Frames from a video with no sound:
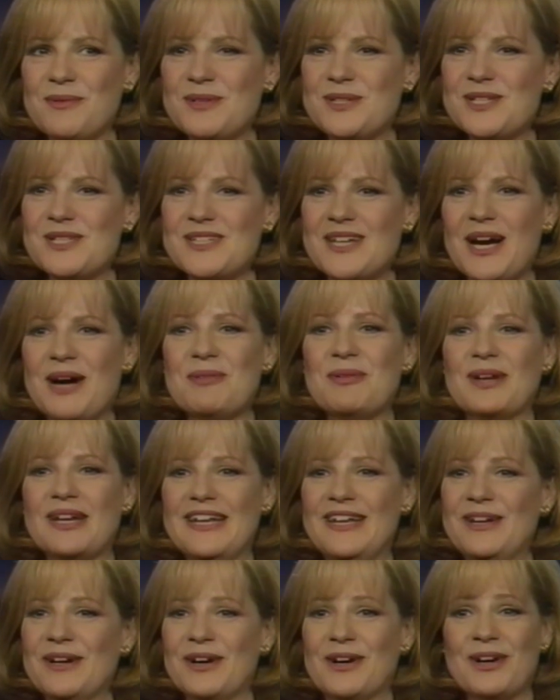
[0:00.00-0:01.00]
we just got one
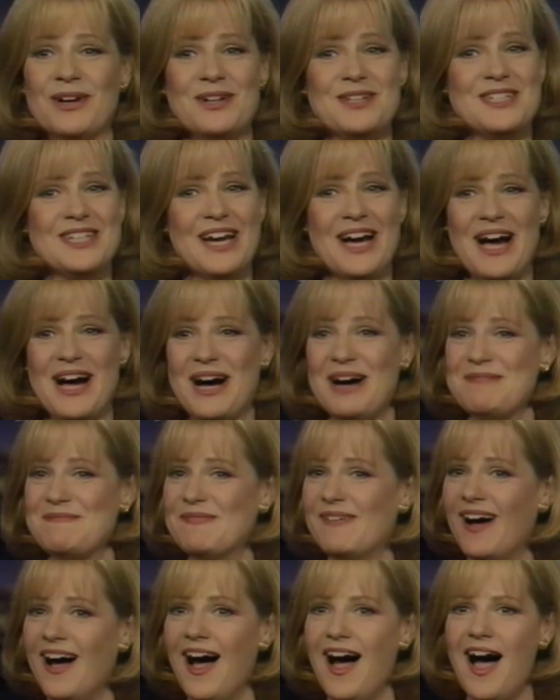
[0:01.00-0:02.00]
here,
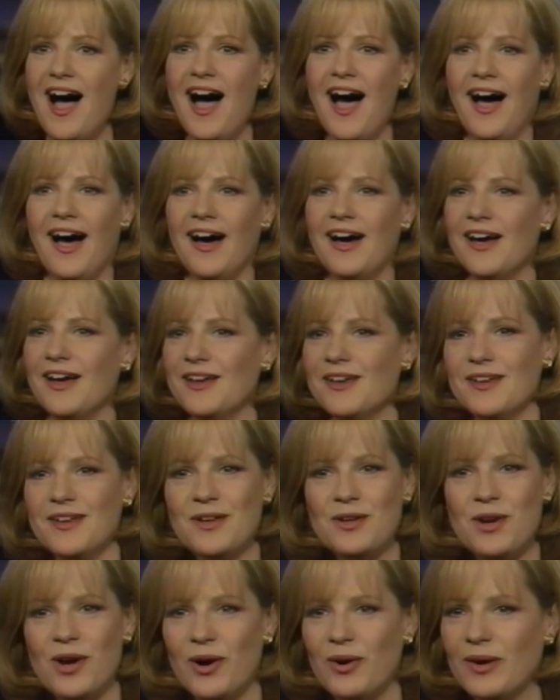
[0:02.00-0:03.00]
Tom.
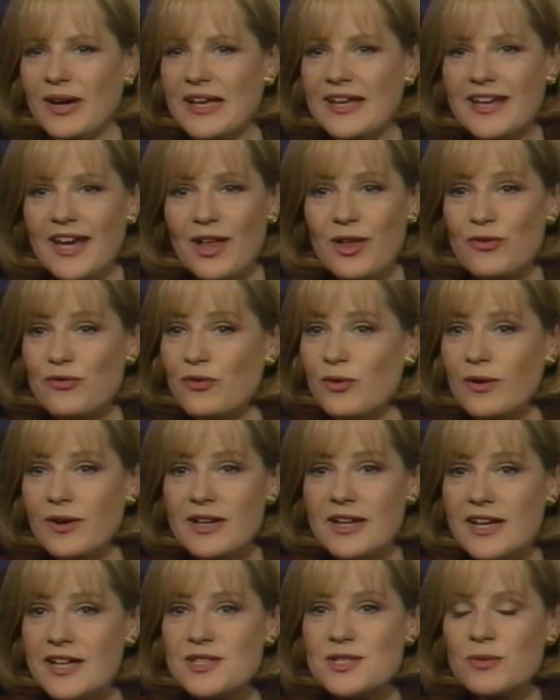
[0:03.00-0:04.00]
You know, in
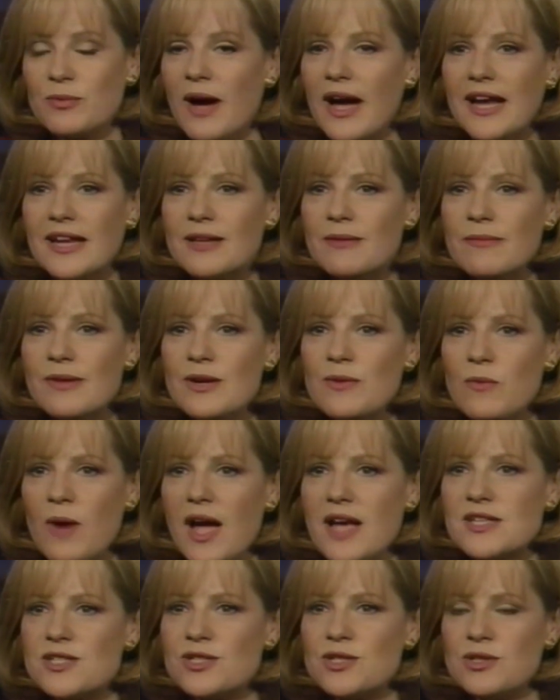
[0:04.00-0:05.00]
California, it's a riot. In the
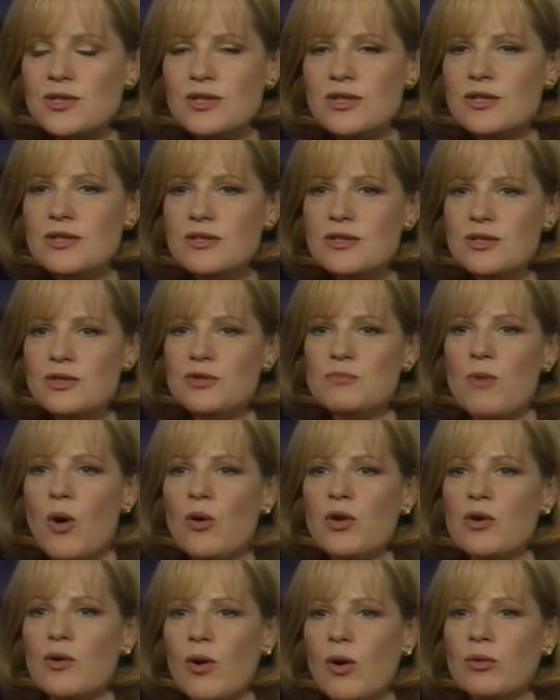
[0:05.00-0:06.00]
Midwest, you
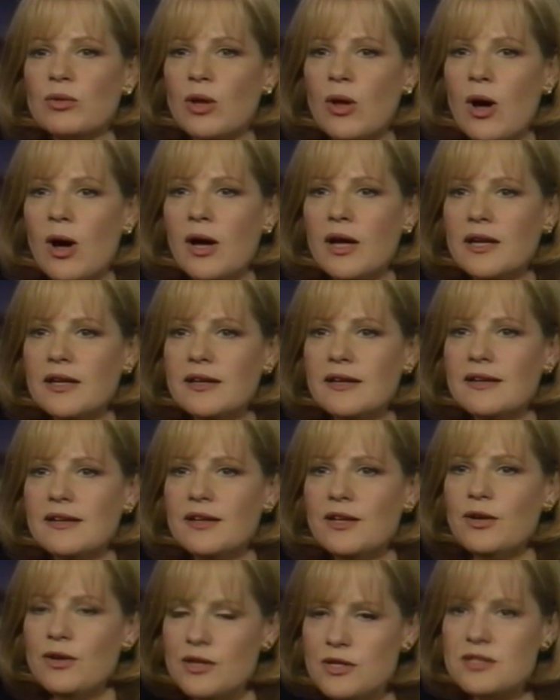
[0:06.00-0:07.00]
mow your own lawn.
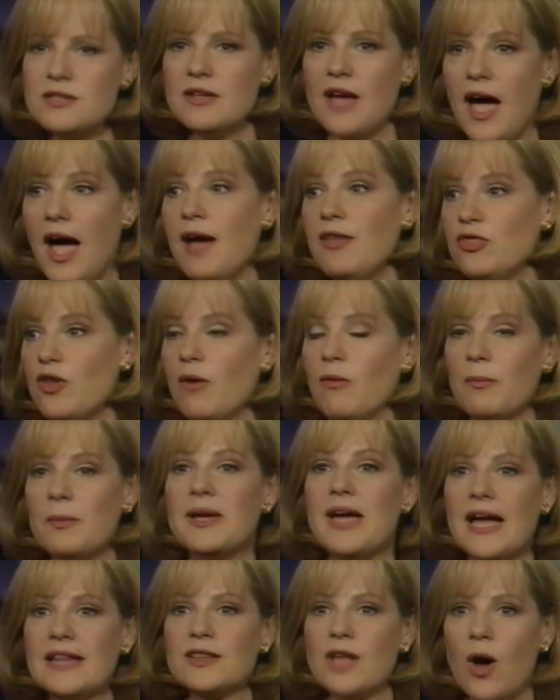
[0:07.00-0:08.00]
Mm-hmm. You know, I thought when we
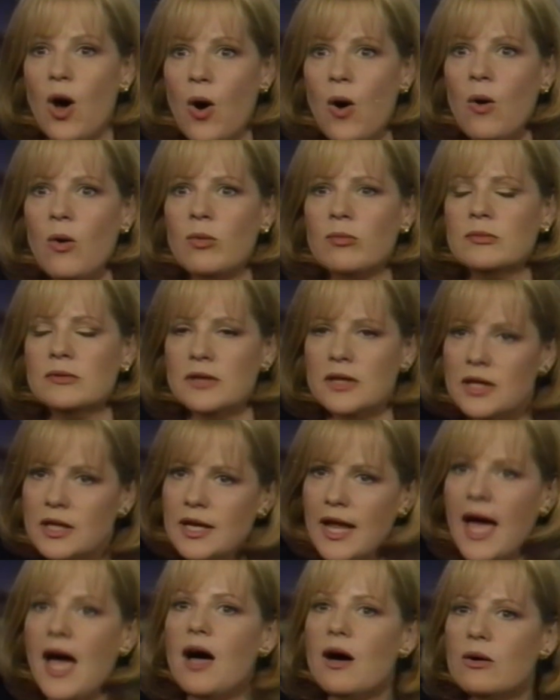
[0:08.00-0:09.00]
got the home,
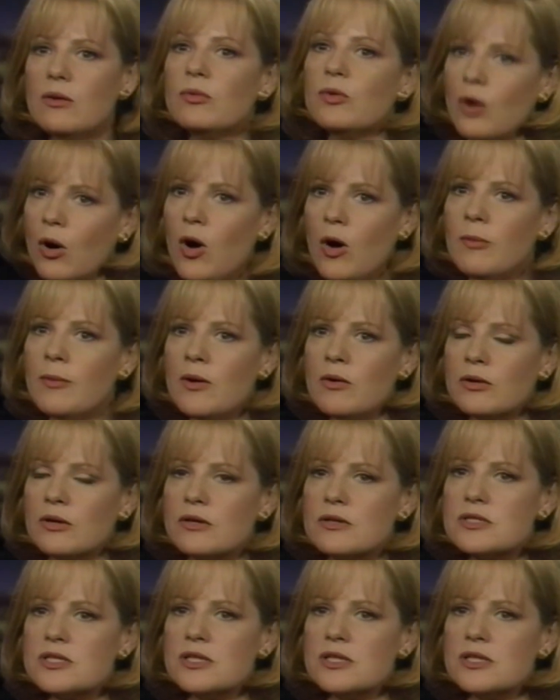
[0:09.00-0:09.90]
now we're homeowners.